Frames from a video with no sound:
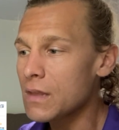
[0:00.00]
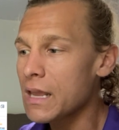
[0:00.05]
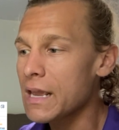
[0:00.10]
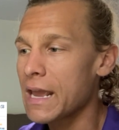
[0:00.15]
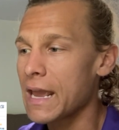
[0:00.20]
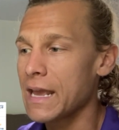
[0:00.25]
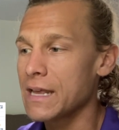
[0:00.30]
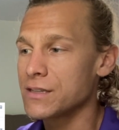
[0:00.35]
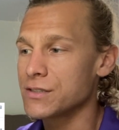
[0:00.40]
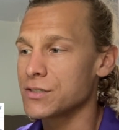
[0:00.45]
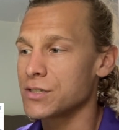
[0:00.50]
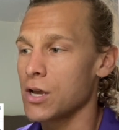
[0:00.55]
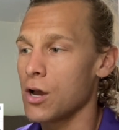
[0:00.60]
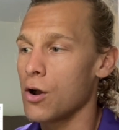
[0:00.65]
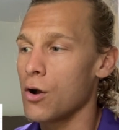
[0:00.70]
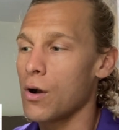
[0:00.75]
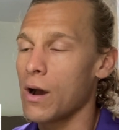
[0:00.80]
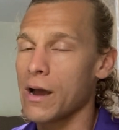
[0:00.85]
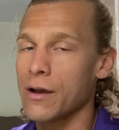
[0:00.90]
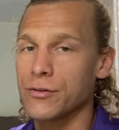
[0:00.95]
And
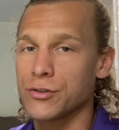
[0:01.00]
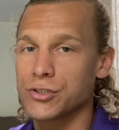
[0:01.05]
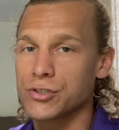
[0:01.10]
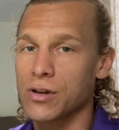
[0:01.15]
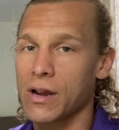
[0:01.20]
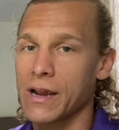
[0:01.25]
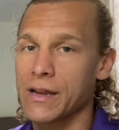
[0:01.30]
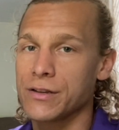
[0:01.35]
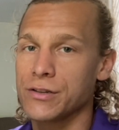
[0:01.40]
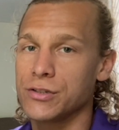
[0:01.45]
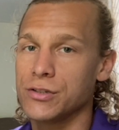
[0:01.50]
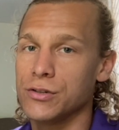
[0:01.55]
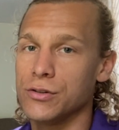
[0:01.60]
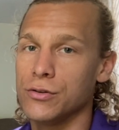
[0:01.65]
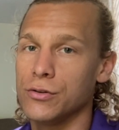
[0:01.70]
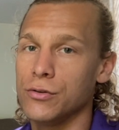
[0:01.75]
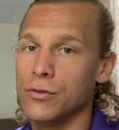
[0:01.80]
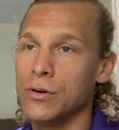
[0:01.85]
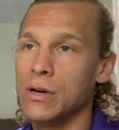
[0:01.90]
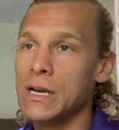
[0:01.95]
so I was trying
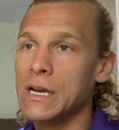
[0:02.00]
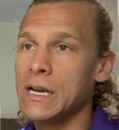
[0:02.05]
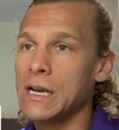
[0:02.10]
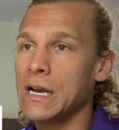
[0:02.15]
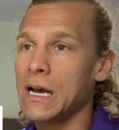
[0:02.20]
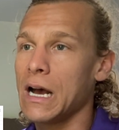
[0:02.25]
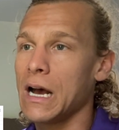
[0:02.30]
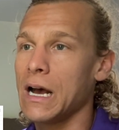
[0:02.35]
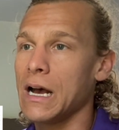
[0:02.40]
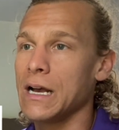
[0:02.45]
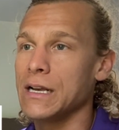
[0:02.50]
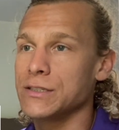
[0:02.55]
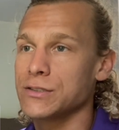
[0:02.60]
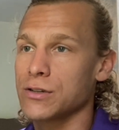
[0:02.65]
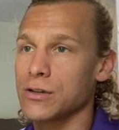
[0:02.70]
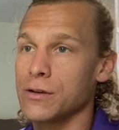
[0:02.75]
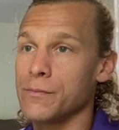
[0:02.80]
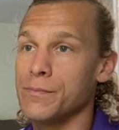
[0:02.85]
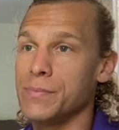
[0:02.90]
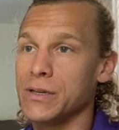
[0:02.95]
to
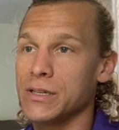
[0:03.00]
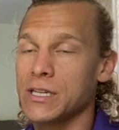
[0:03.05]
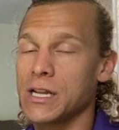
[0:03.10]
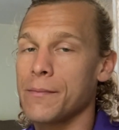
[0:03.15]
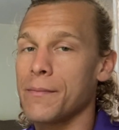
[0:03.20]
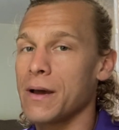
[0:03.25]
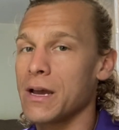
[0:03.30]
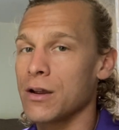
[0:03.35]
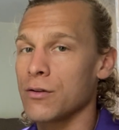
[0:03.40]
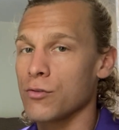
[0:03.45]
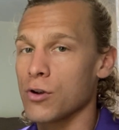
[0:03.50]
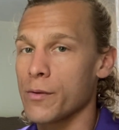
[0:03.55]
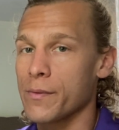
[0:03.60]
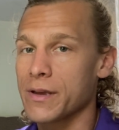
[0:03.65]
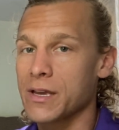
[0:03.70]
sort of build up my aerobic